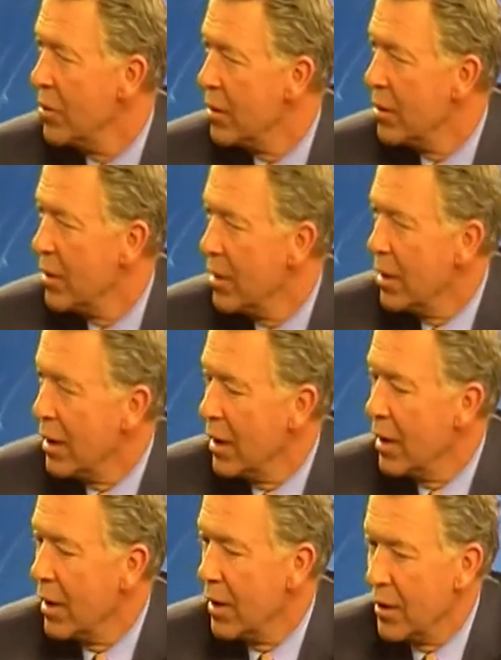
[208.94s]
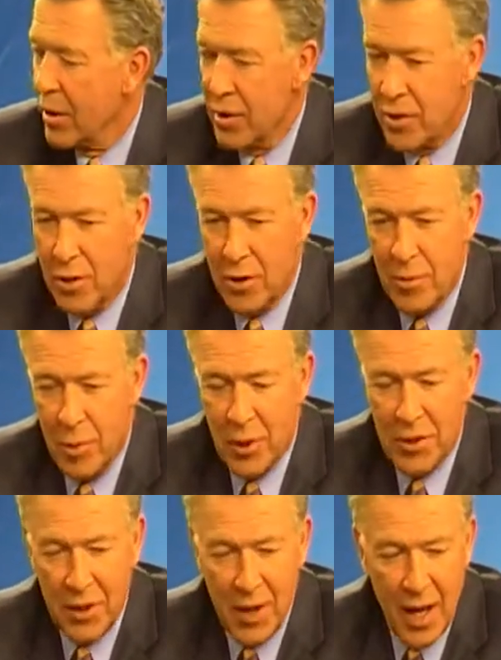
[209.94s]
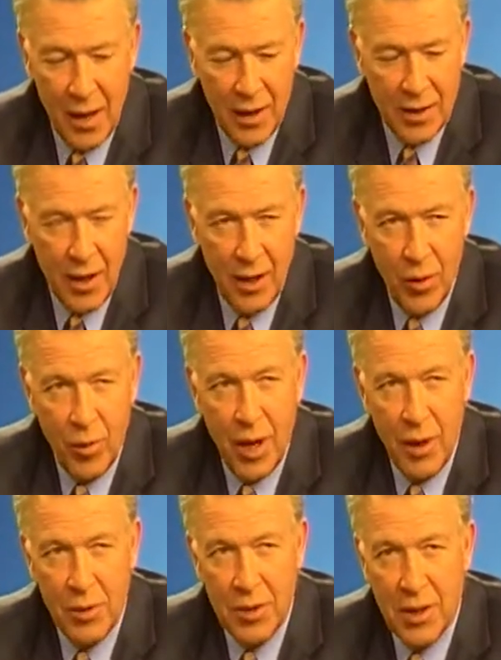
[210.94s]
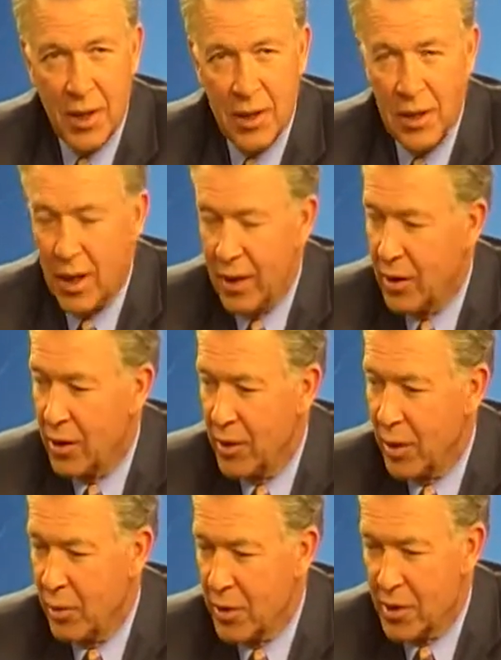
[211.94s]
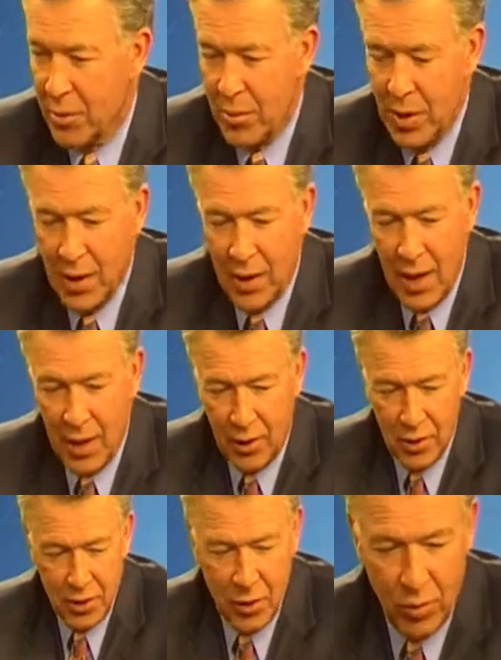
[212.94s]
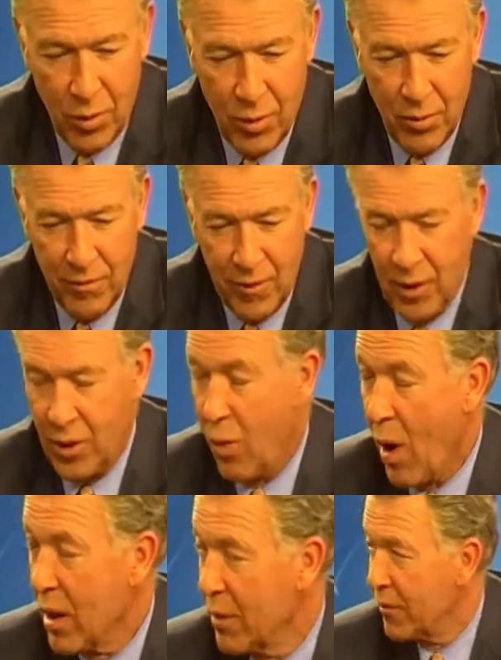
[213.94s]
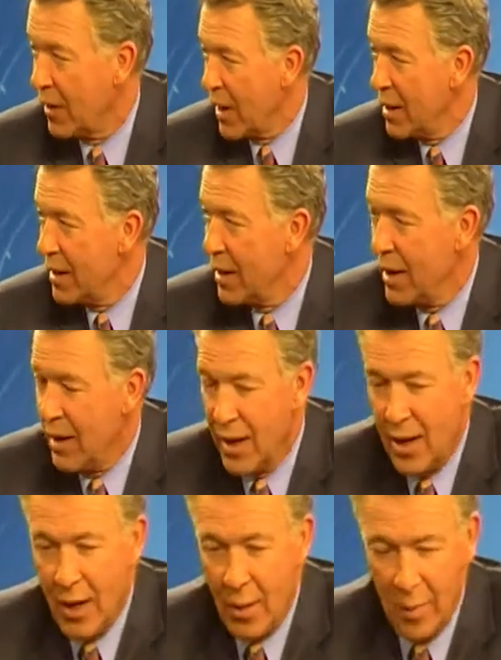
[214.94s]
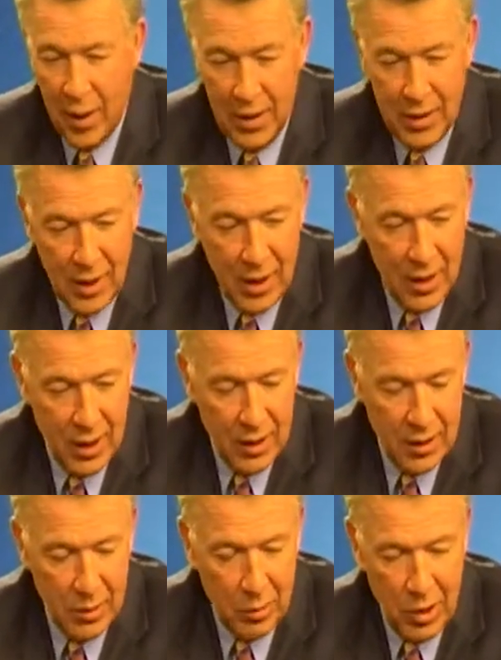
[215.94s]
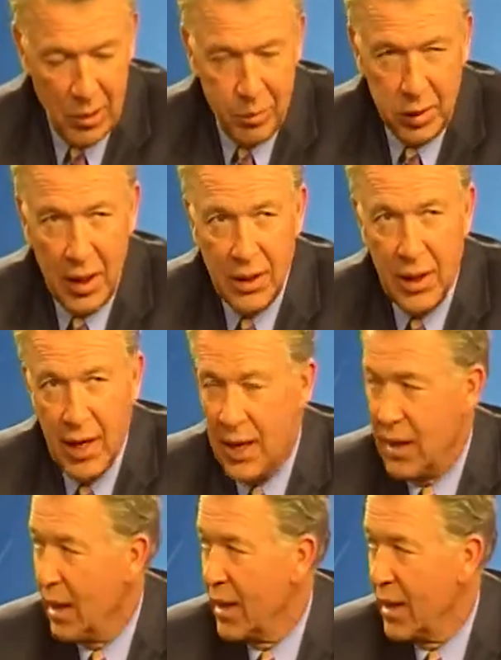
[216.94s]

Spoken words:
There are certain personalities. I know when I was younger, there were some anchors who were very qualified, but to put it bluntly, I didn't like them.